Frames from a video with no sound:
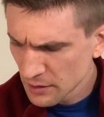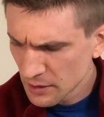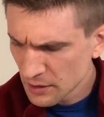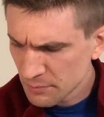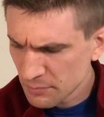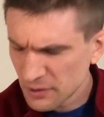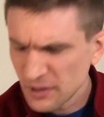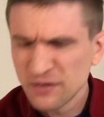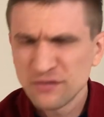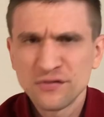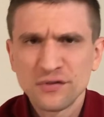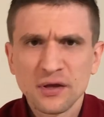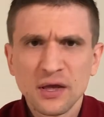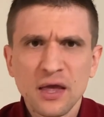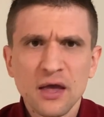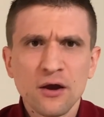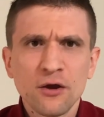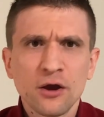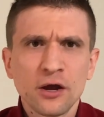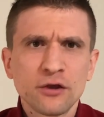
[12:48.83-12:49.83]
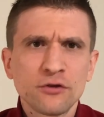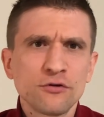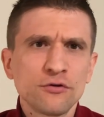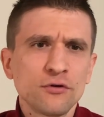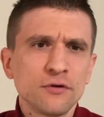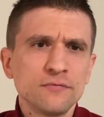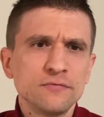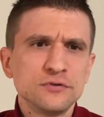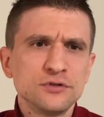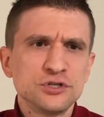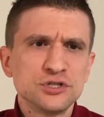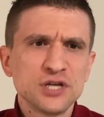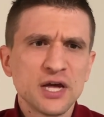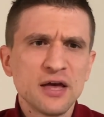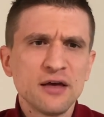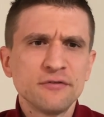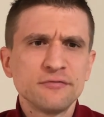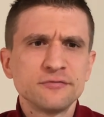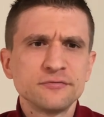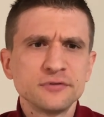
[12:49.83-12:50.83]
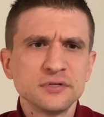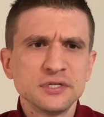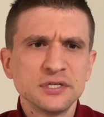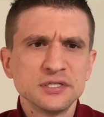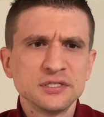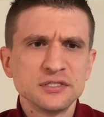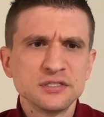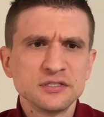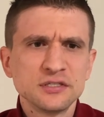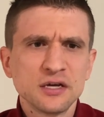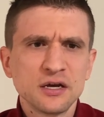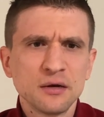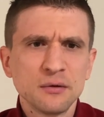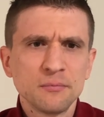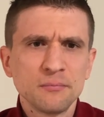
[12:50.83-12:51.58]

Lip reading: he plays the character of Jeff, and